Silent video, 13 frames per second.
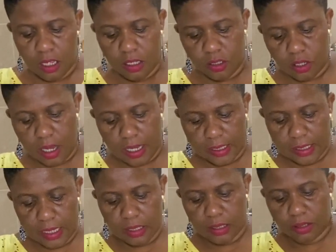So I
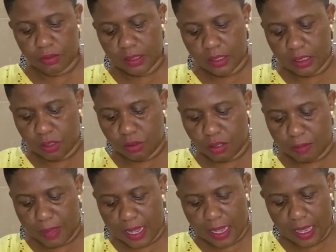start doing this with
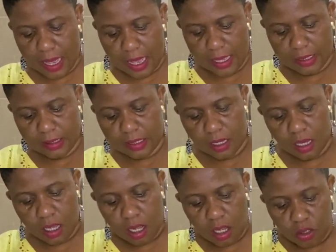my hands
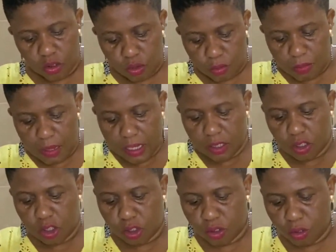to make
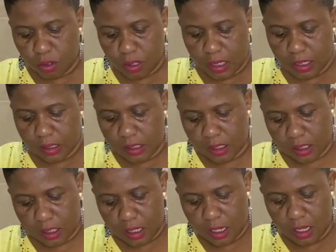sure that
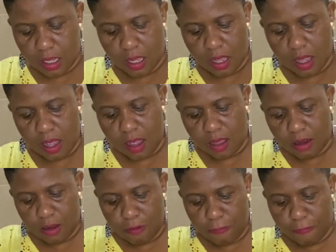
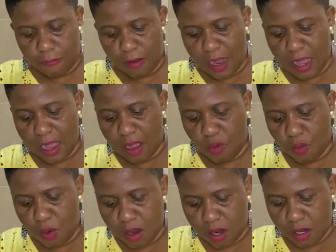the
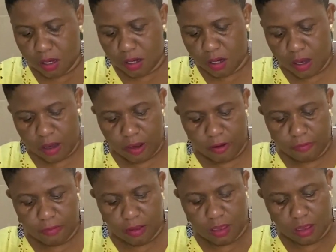flour,
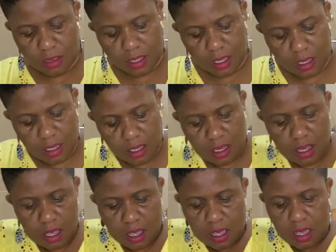everything
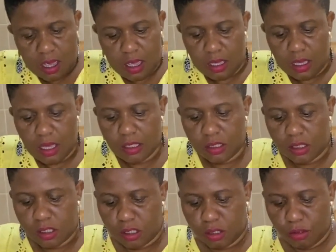gets
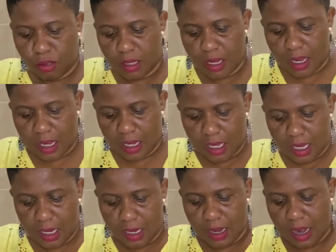
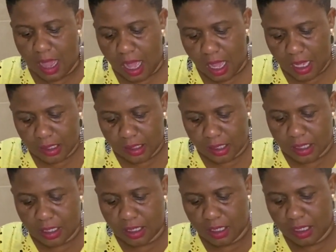together
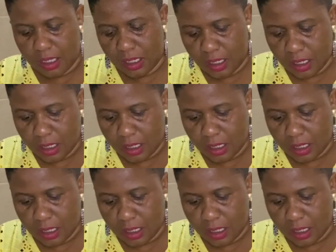nicely.